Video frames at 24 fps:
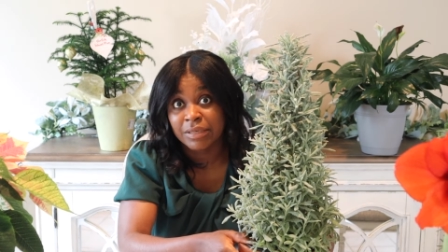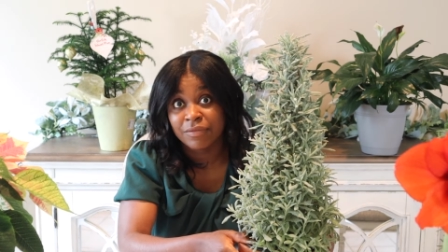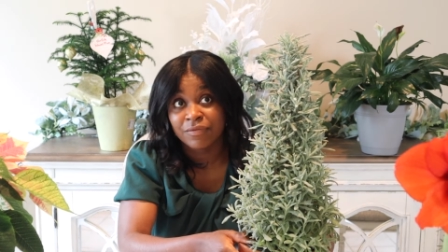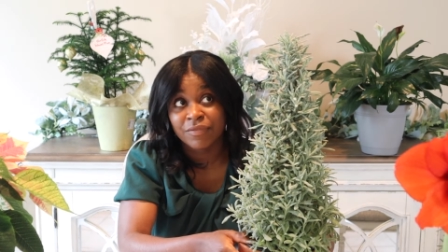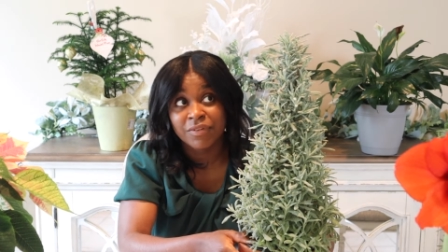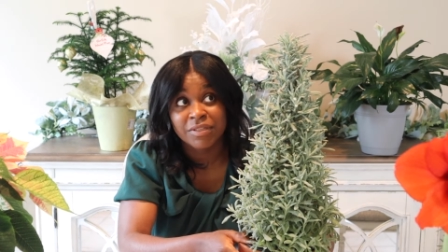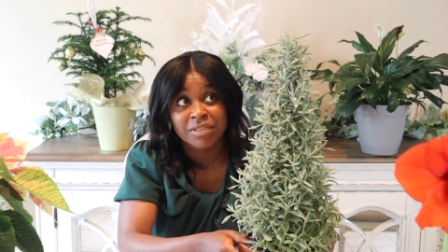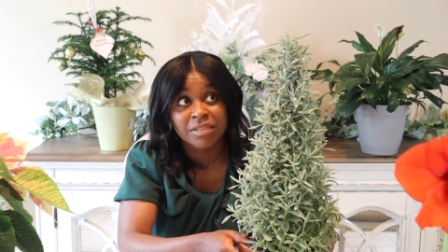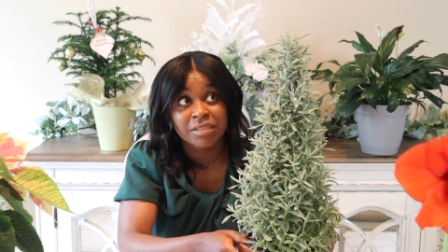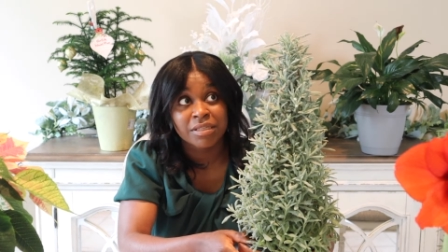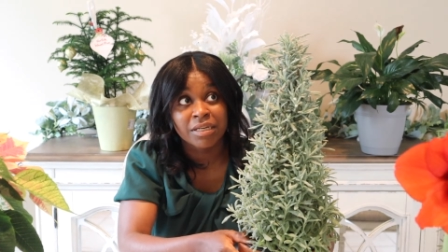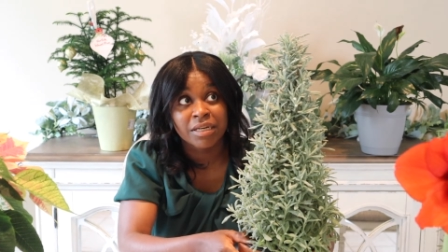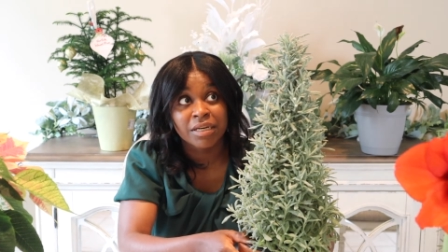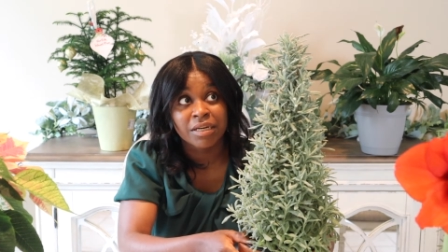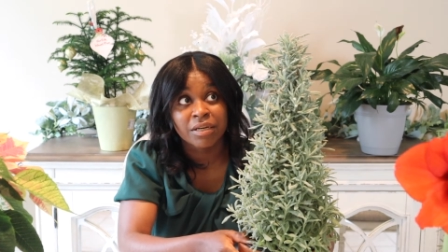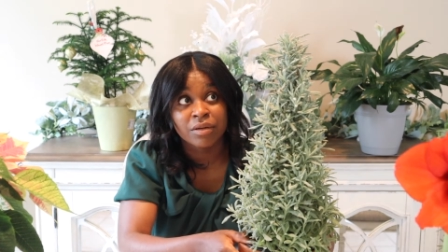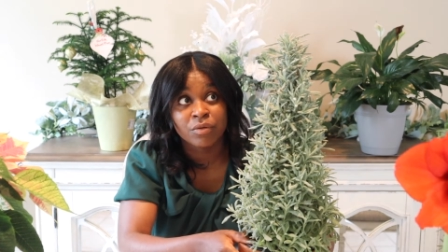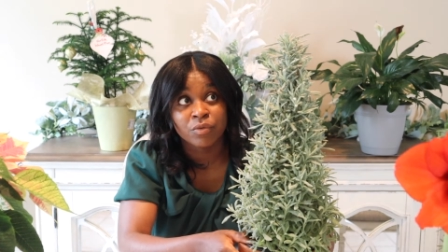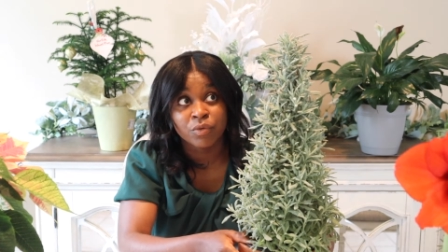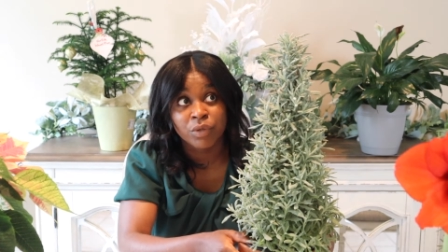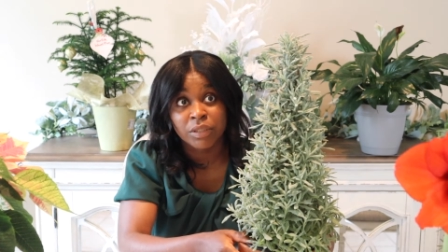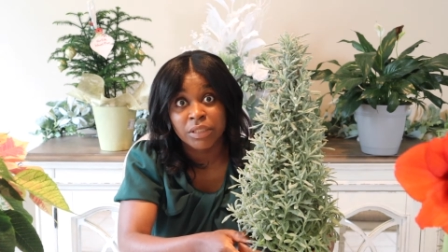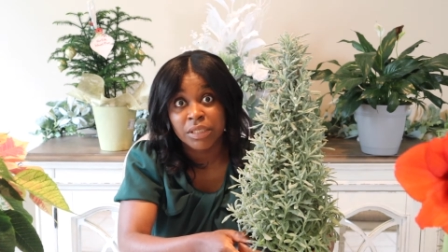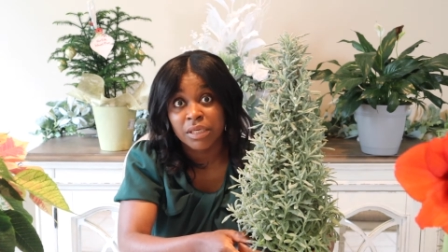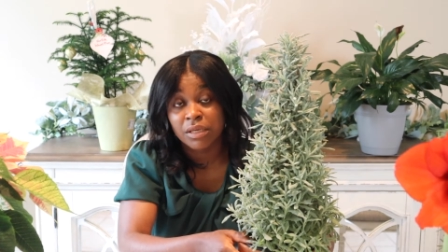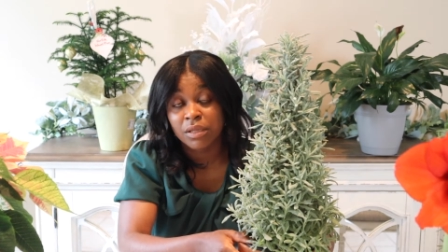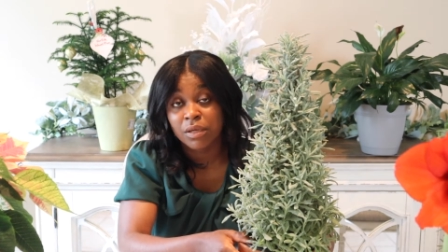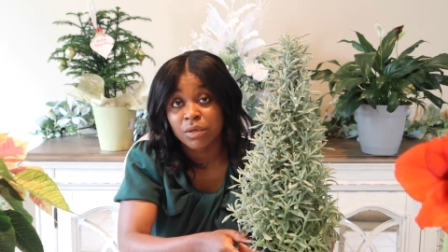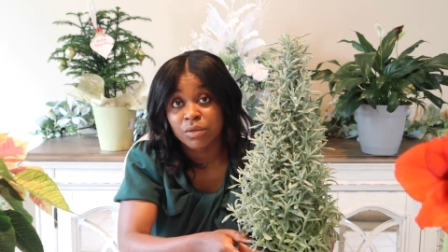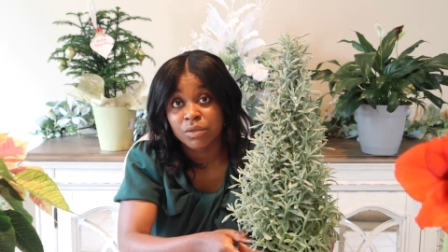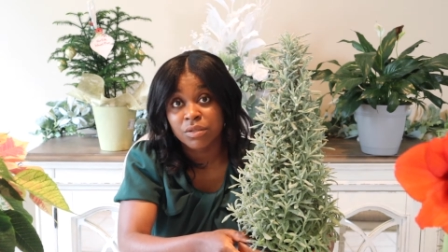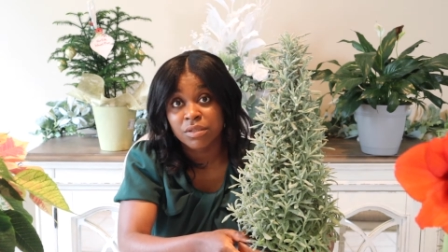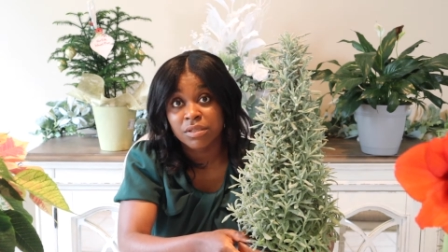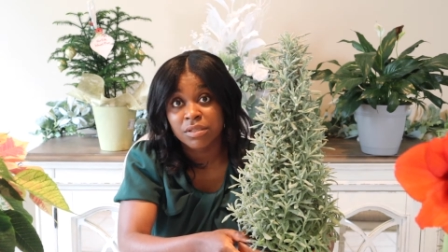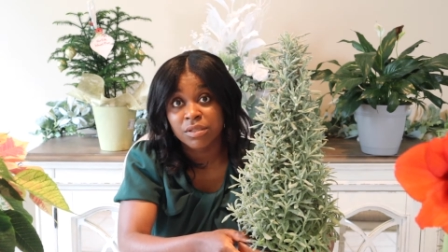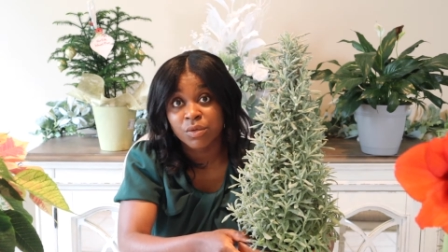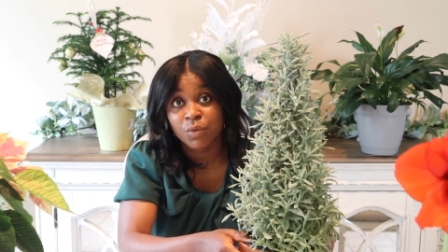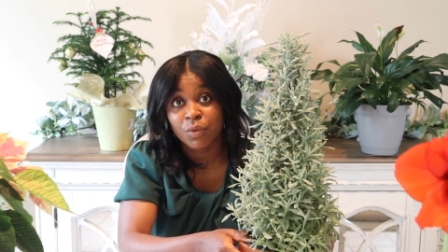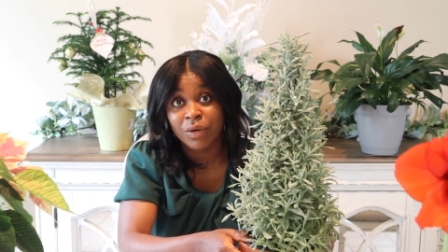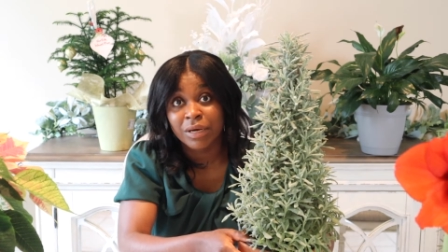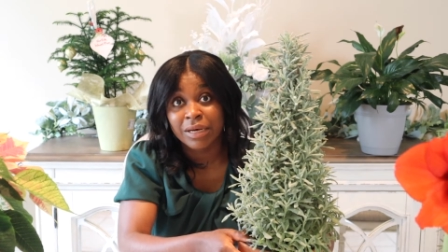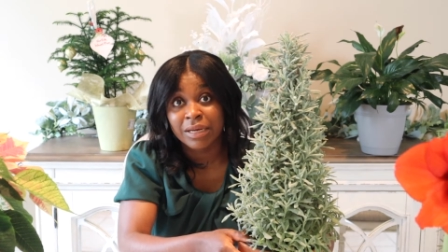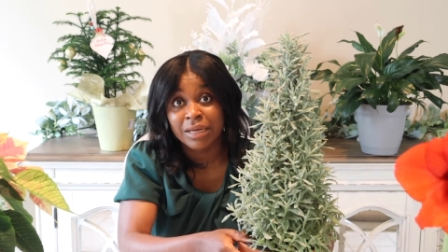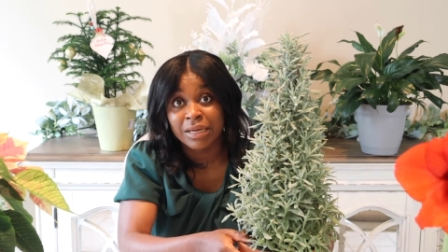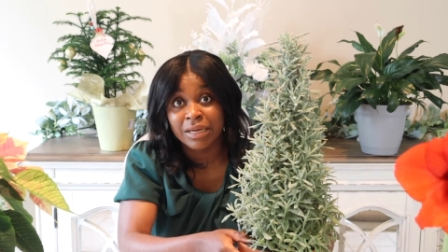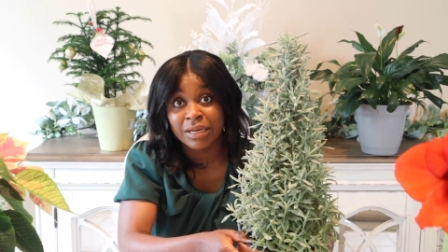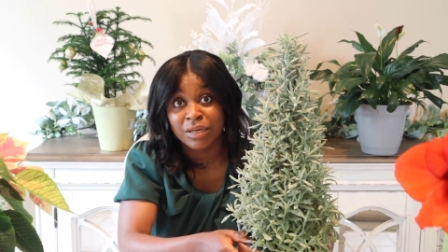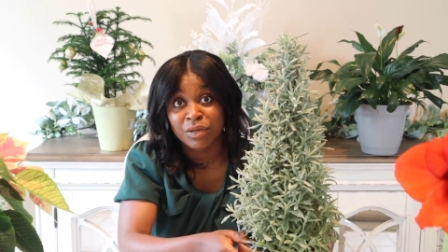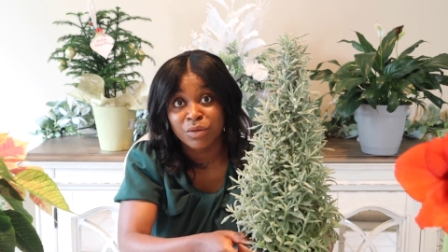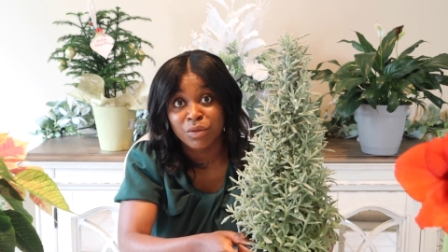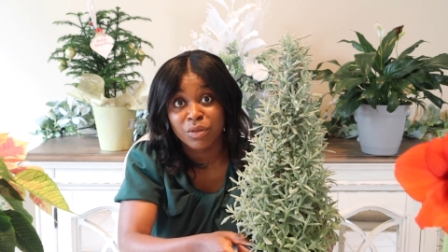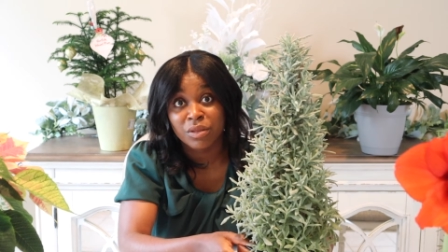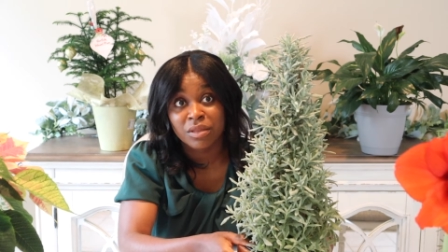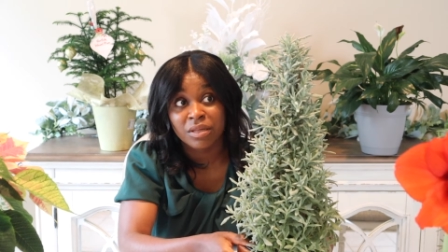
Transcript: If it's getting really close to 20 and you